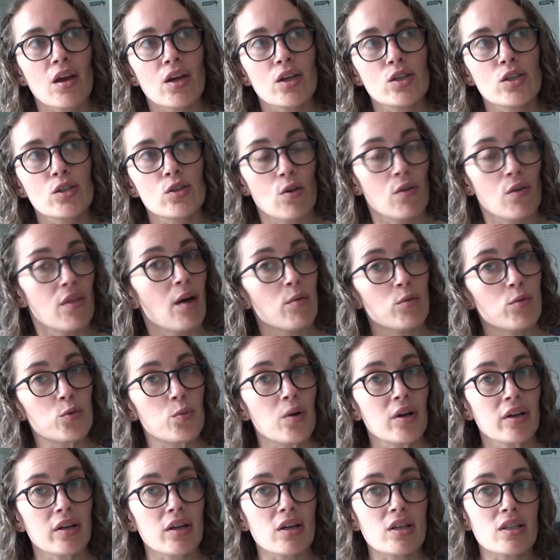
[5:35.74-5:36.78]
So that was
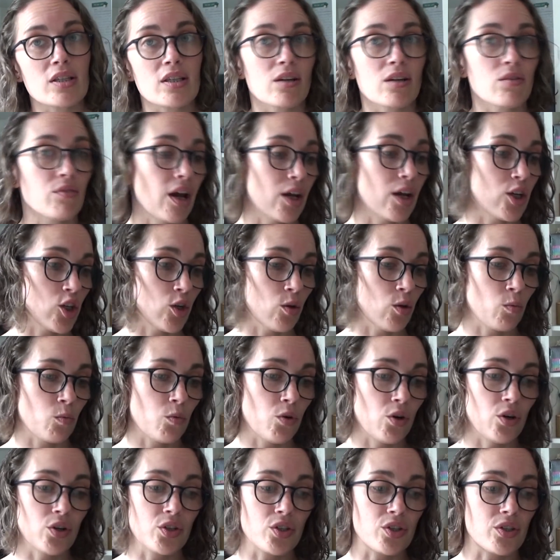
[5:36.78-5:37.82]
one consideration,
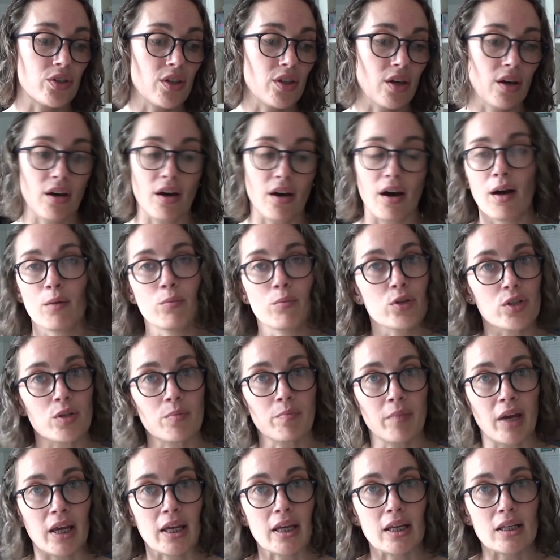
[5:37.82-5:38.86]
was that I
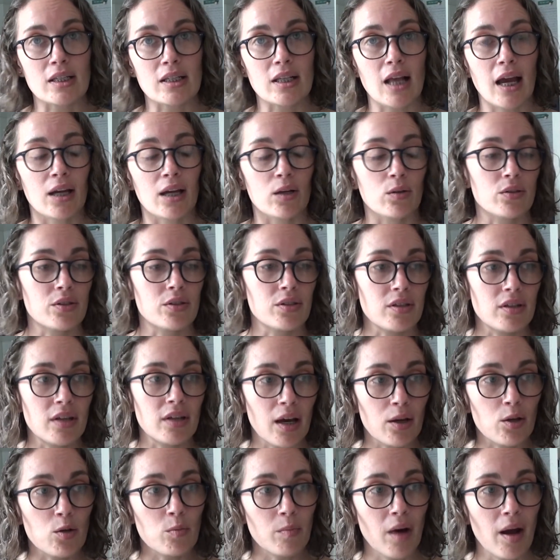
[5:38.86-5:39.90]
wasn't making sales.
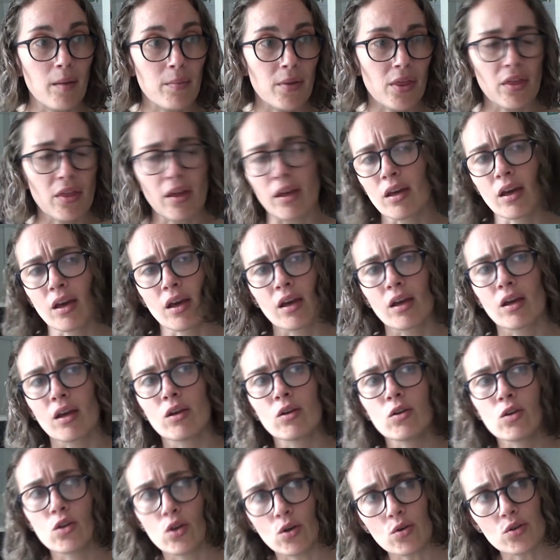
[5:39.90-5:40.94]
Now you might be thinking,
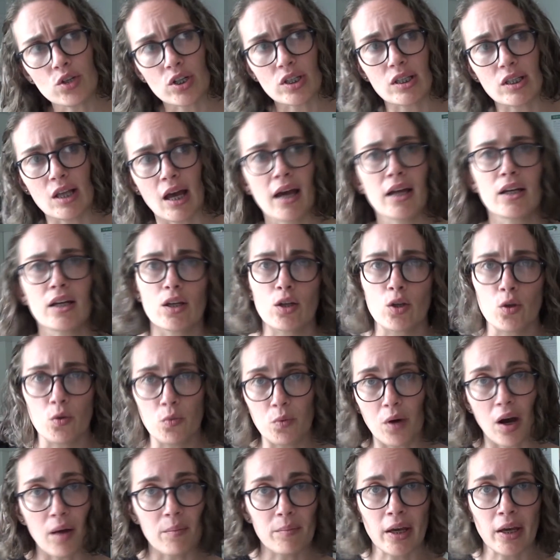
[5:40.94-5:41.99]
you just said you
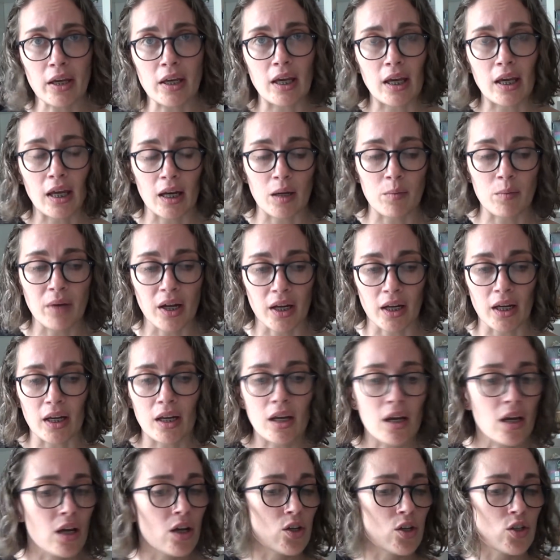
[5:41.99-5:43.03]
weren't making any money,
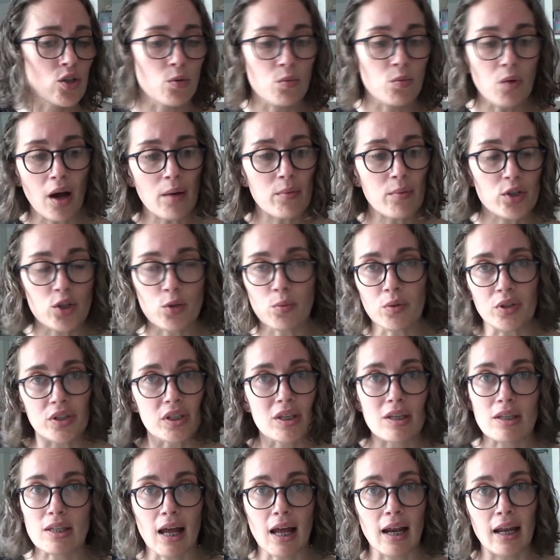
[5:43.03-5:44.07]
so why would you want
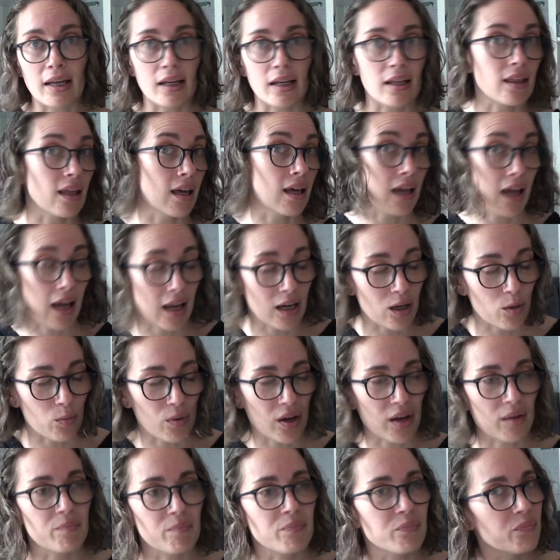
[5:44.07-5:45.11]
to sell anything
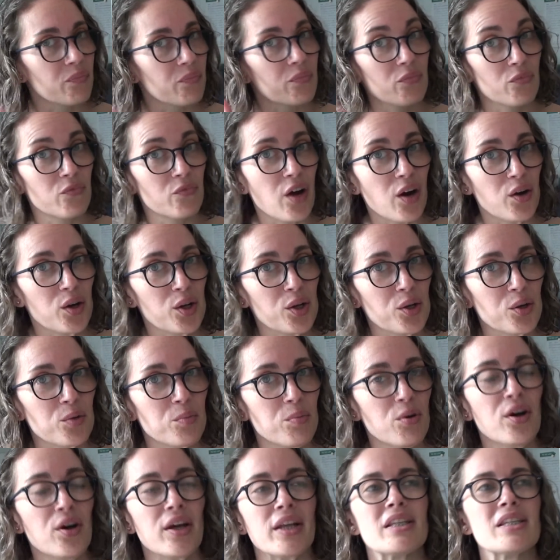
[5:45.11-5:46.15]
anyway? Very good
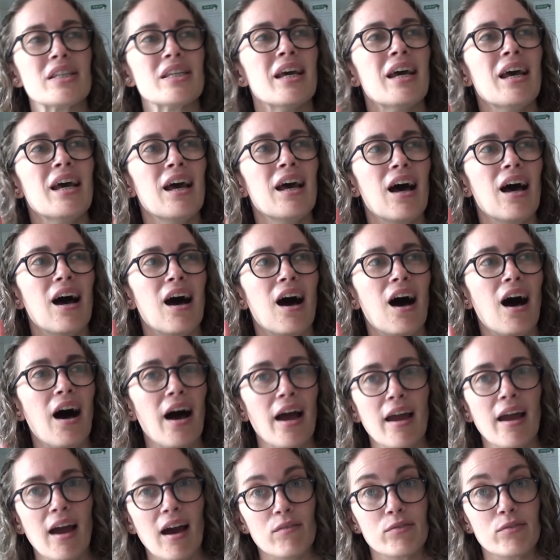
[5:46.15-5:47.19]
point. I
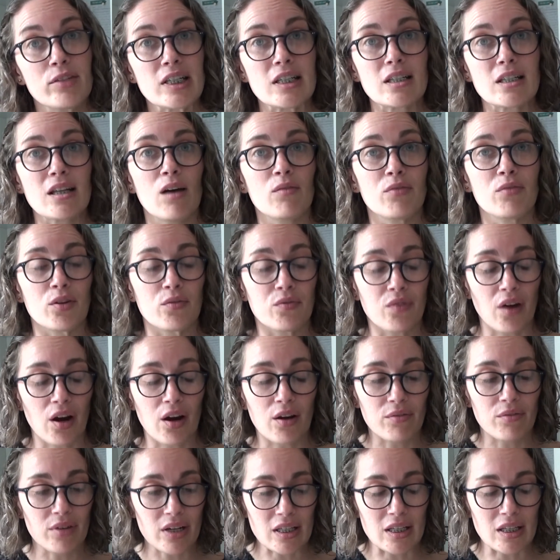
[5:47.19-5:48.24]
have discovered
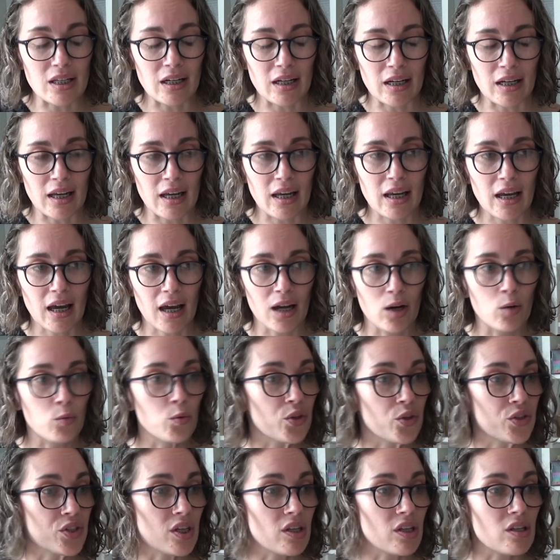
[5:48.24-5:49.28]
very recently, and I
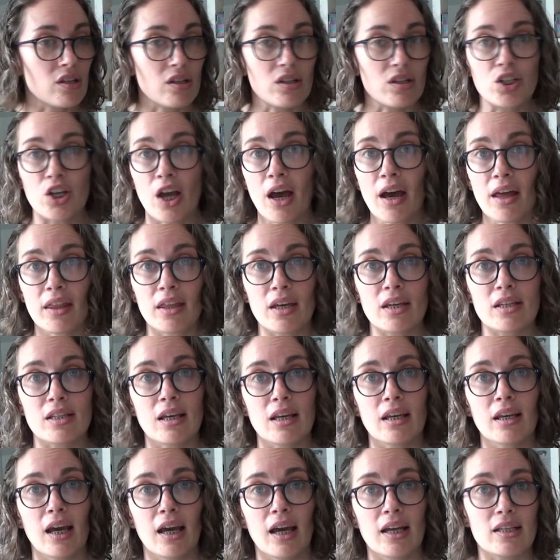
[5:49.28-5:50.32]
wanted to share this
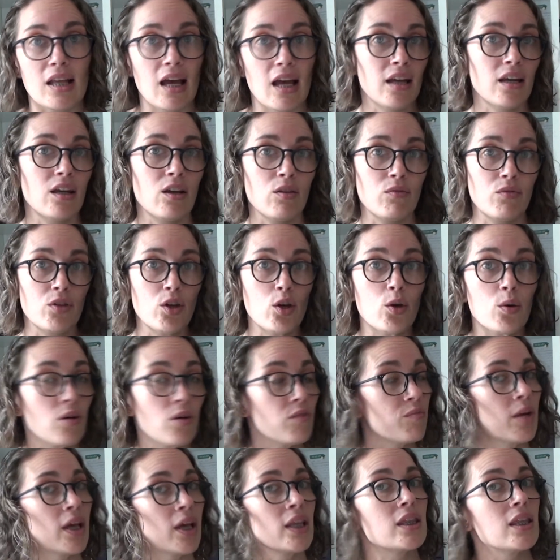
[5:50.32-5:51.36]
in case any of you
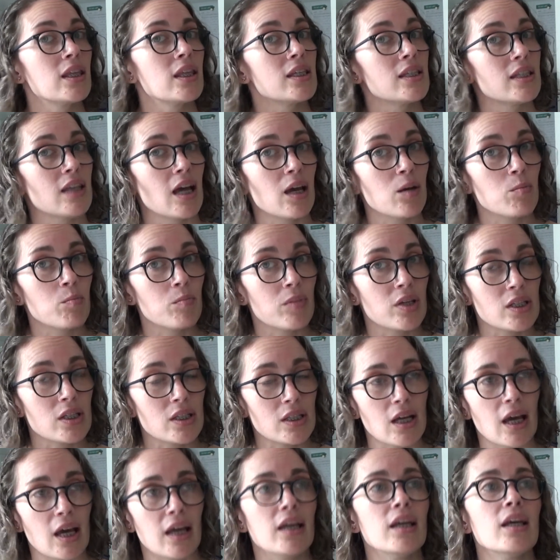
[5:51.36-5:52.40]
have made the same
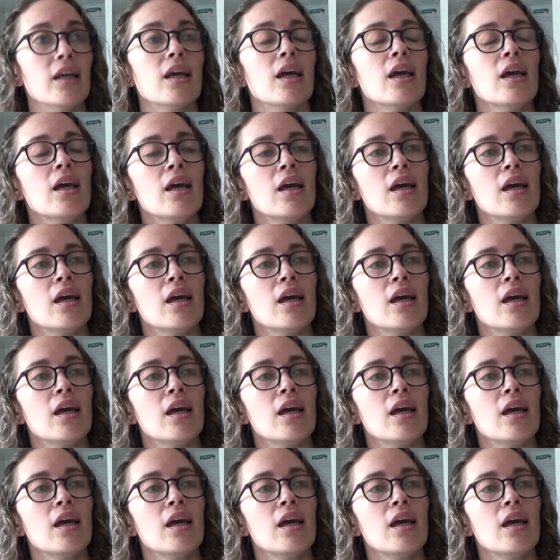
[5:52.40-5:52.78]
mistake.